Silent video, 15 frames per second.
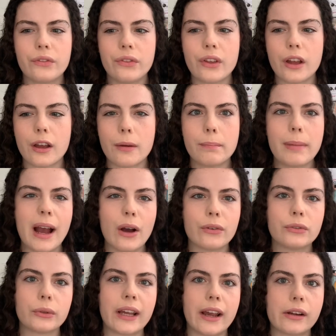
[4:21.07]
the
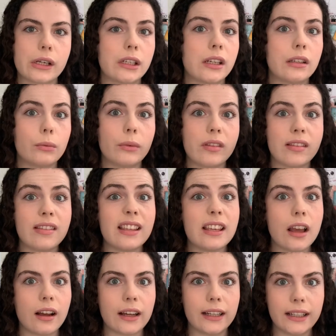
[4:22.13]
powerful characters within the
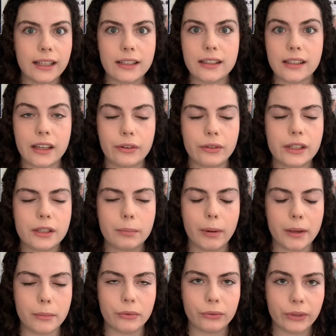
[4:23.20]
Young Elite series by
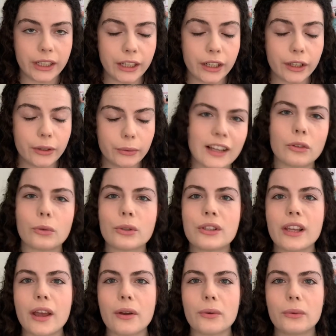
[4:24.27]
Marie Lu. And
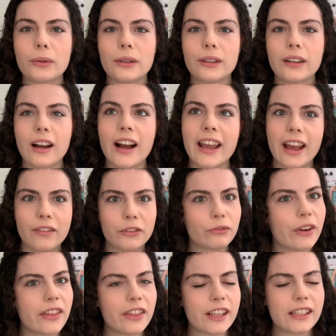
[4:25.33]
also, I haven't
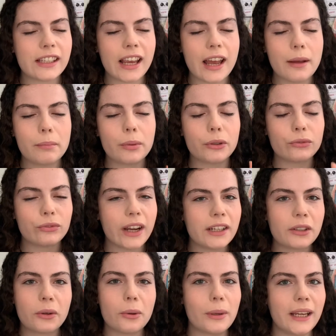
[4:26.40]
read this yet, but Red
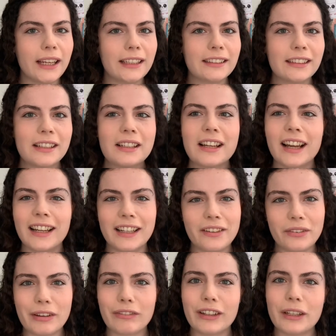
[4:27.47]
Queen,
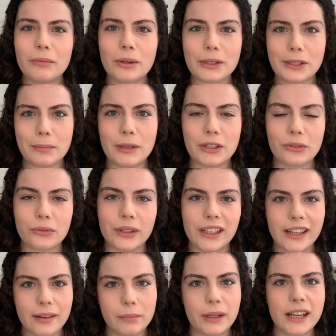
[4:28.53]
Olivia really wants me to read
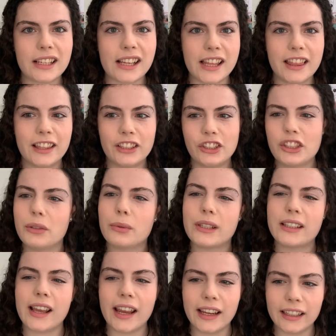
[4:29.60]
it because she was
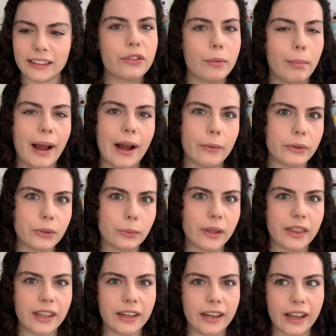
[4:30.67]
saying the powers
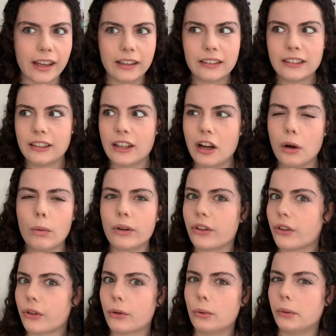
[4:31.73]
within it, one of
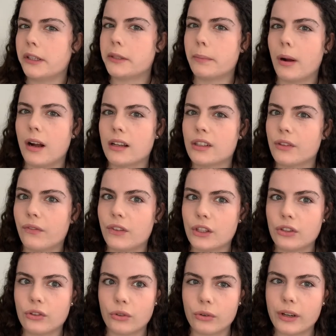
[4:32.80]
the coolest parts of the
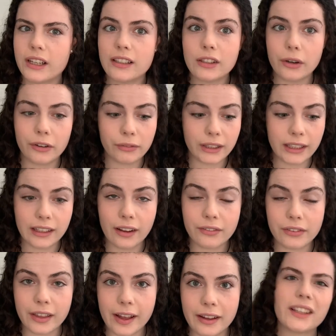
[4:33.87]
story, so I really love
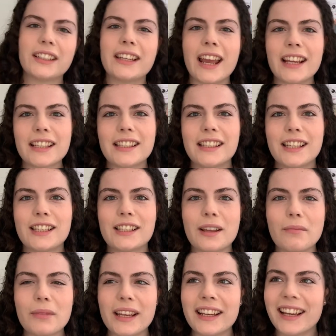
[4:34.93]
that. Next is
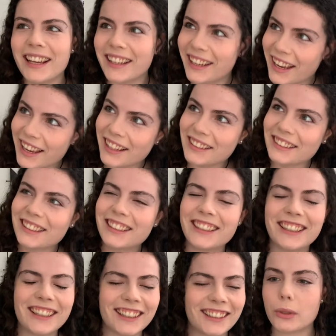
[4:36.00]
something, again,
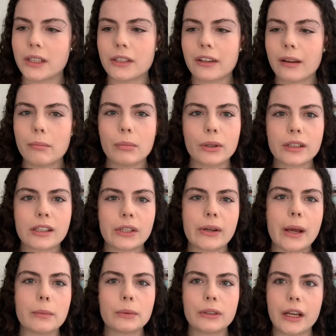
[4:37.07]
Twitter and
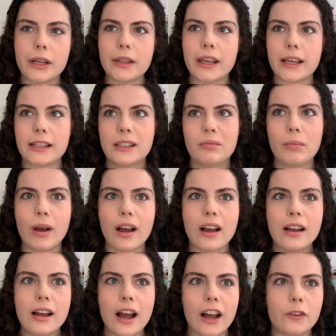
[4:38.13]
Bookstagram will know this, but
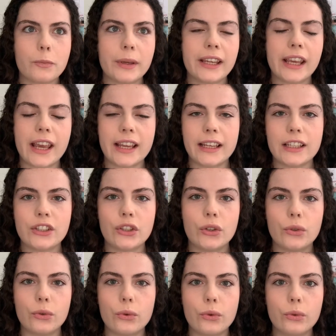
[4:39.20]
I've been getting
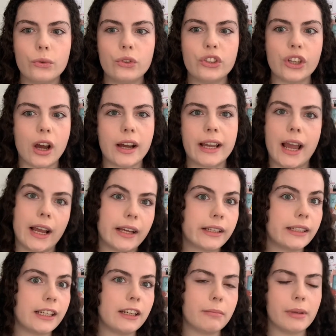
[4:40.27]
into dark
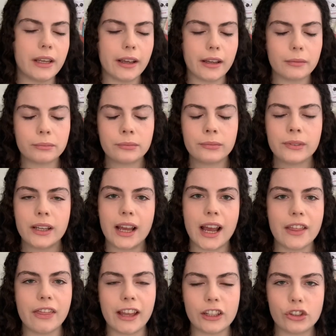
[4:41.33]
academia
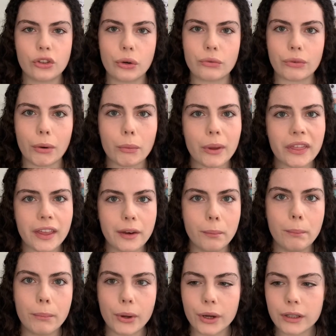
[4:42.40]
and that genre within
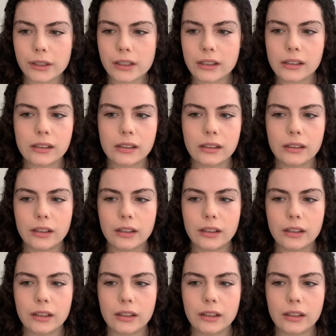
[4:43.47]
books.